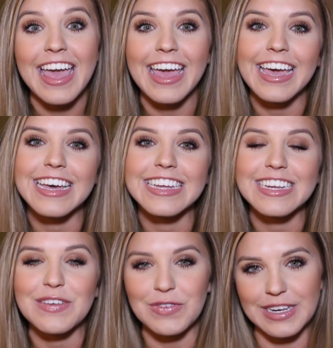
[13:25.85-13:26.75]
and
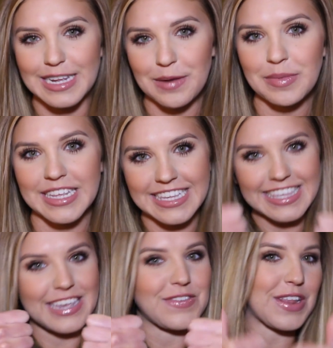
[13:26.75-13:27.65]
if you did, please
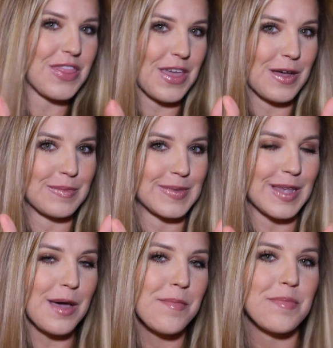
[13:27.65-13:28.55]
give it a thumbs
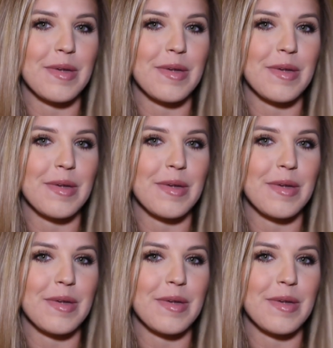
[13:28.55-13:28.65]
up,